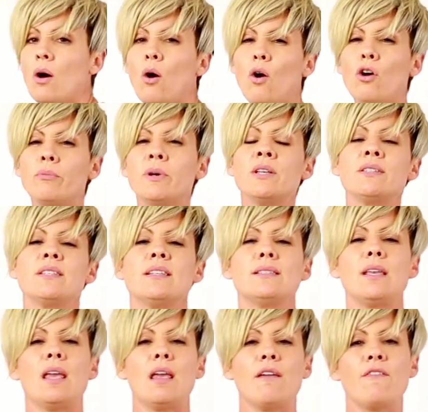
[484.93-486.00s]
Almost
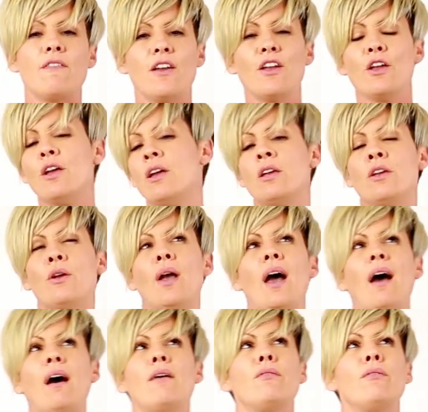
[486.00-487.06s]
as if you
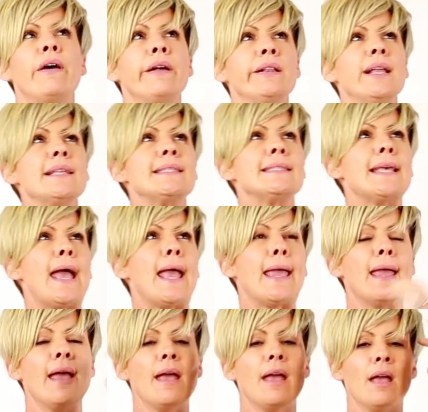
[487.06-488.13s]
have, let's say,
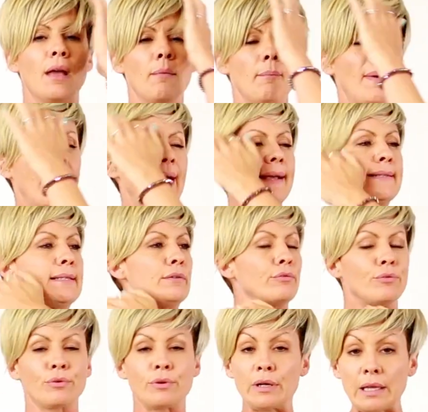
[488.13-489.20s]
bags
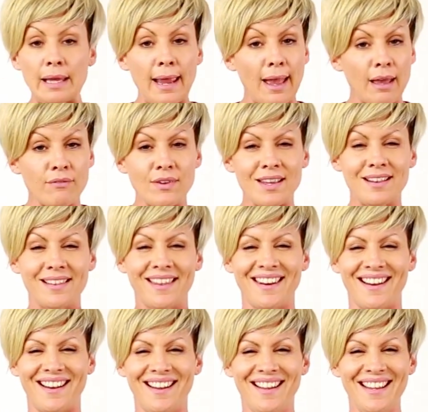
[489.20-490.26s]
of really heavy
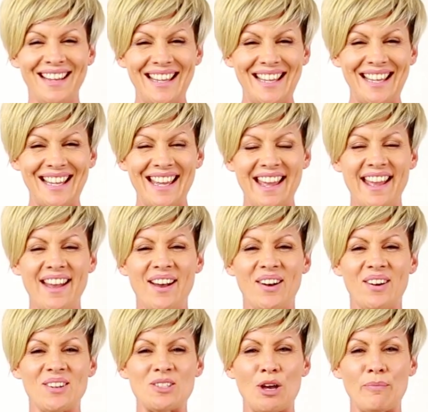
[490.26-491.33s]
glitter
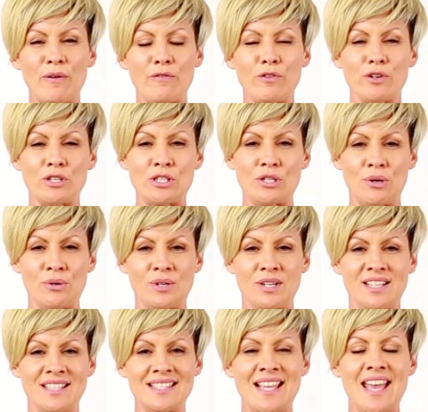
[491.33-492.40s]
on top of your
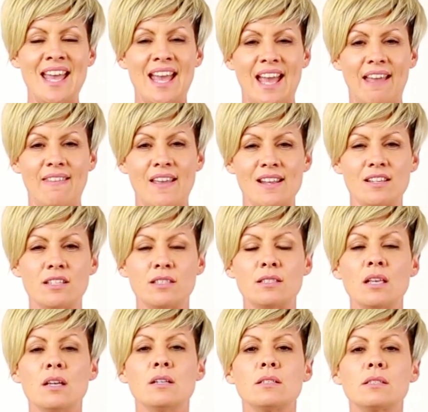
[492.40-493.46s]
shoulders and they're just
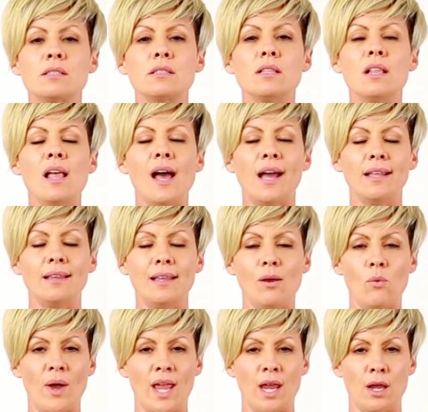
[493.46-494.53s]
slightly
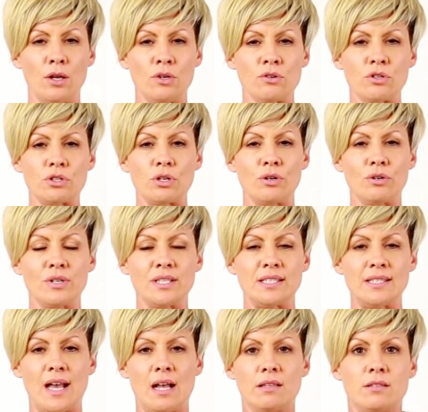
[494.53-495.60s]
weighing your shoulders
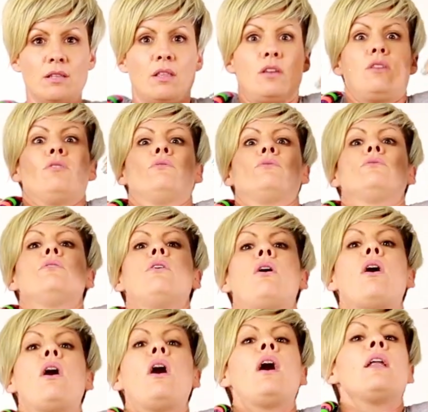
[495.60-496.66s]
down so that you're
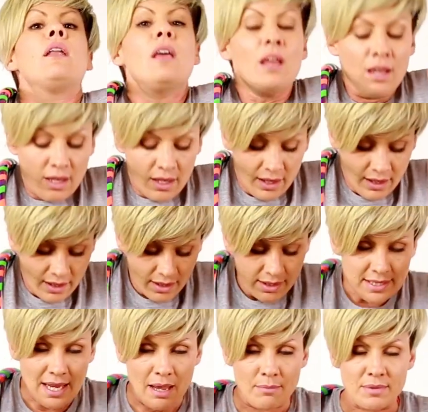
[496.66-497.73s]
not
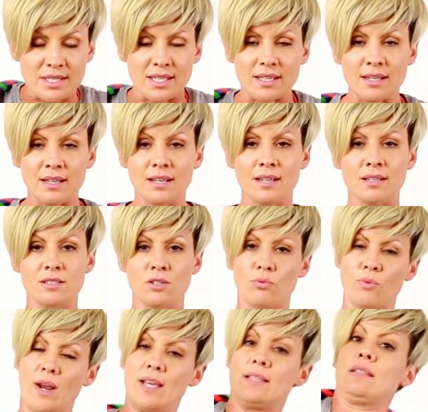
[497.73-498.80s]
tempted to
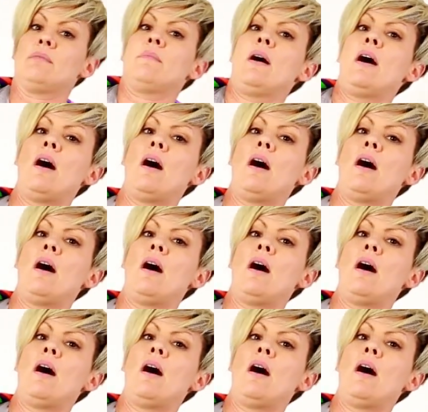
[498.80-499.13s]
raise them